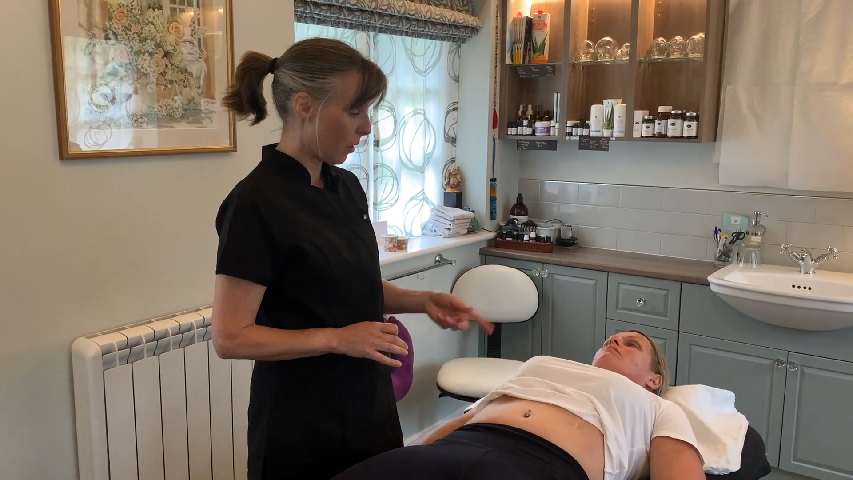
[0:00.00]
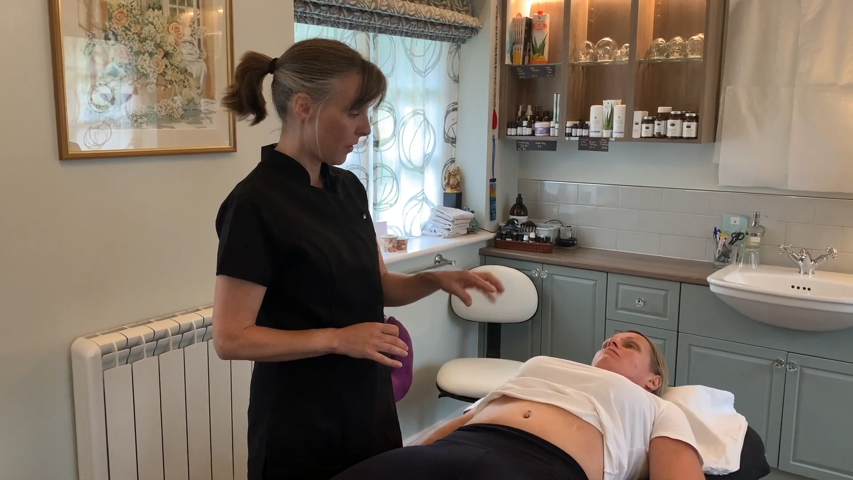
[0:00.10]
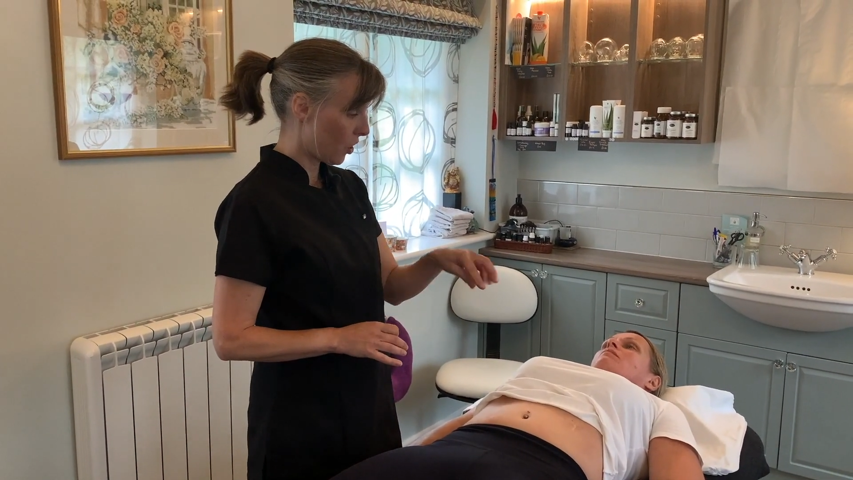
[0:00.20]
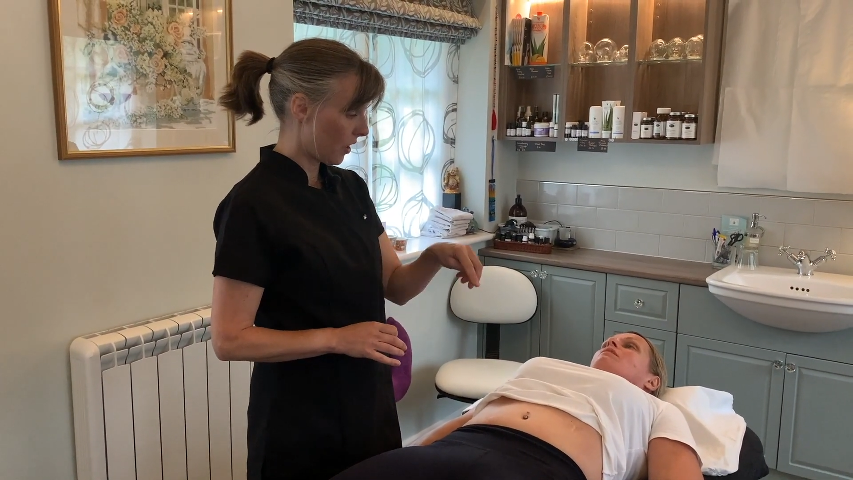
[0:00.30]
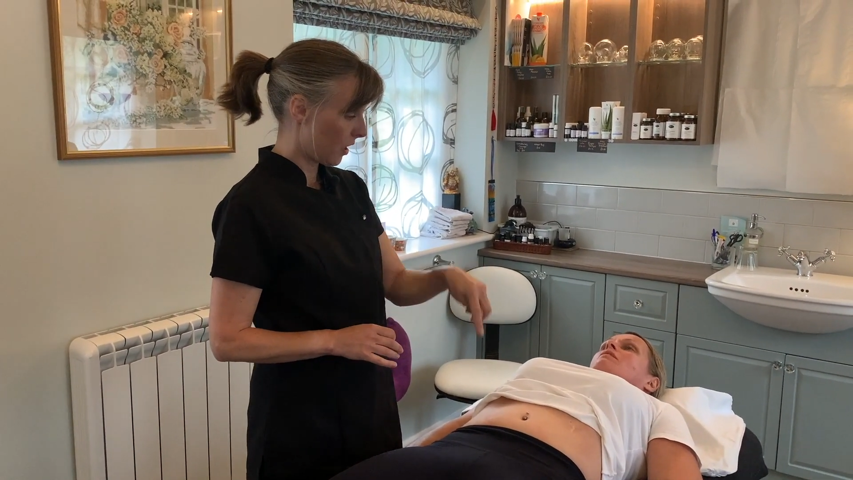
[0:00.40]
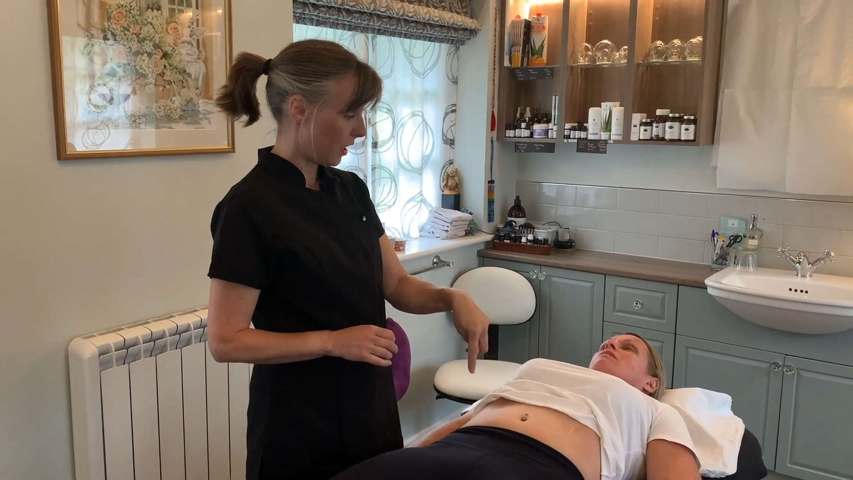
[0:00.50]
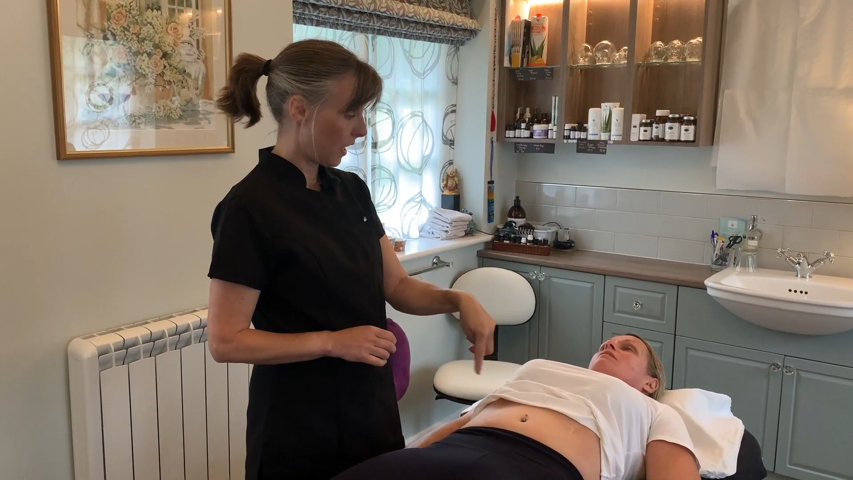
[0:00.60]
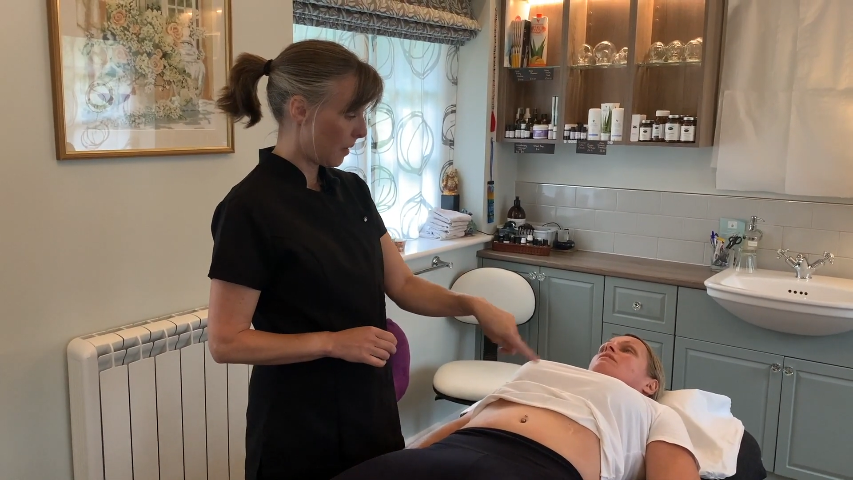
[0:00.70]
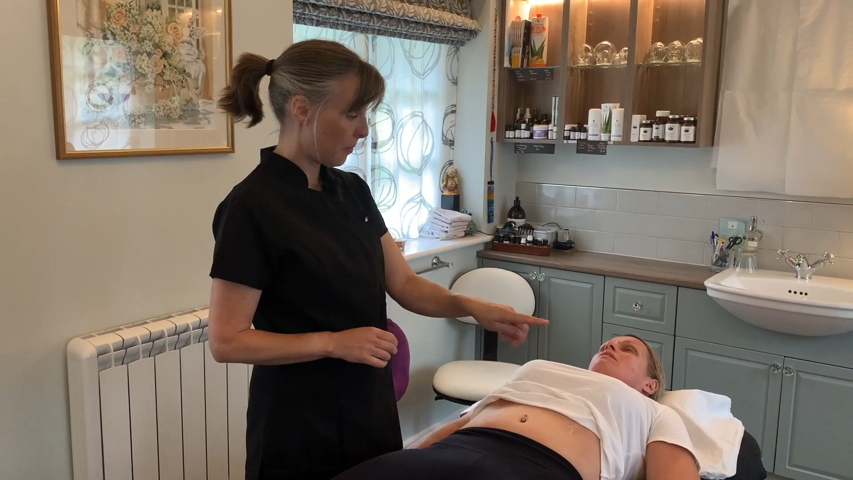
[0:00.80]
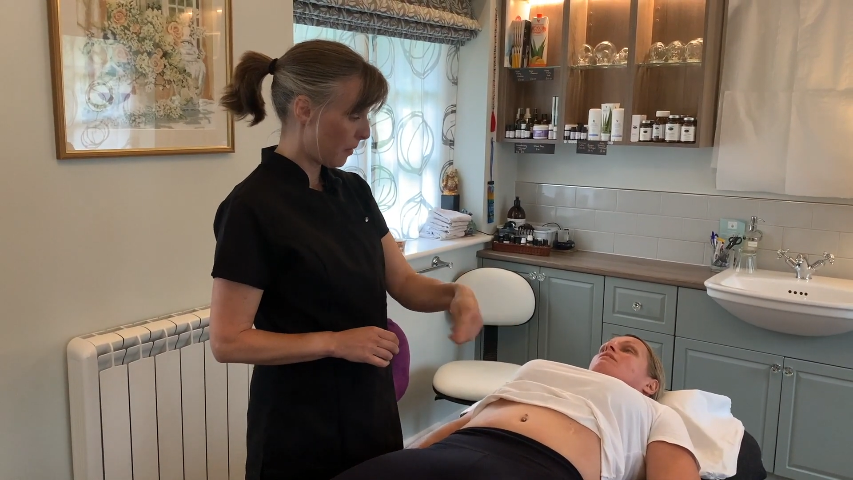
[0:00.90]
which is the
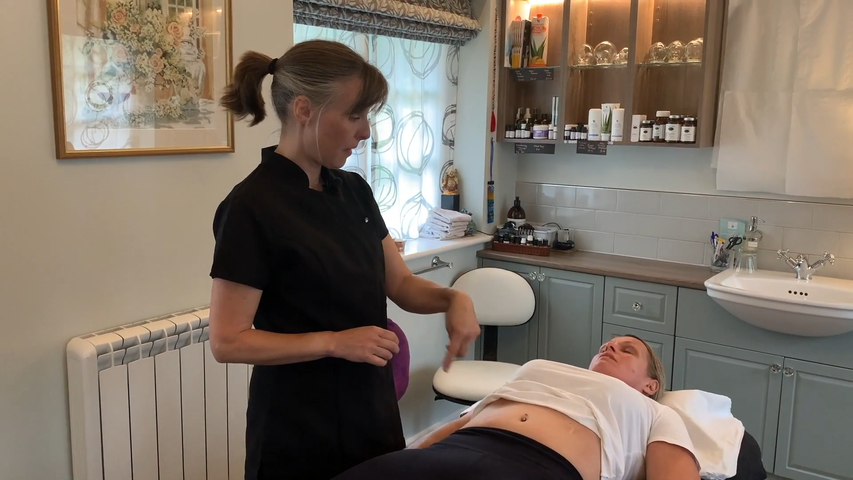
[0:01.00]
deep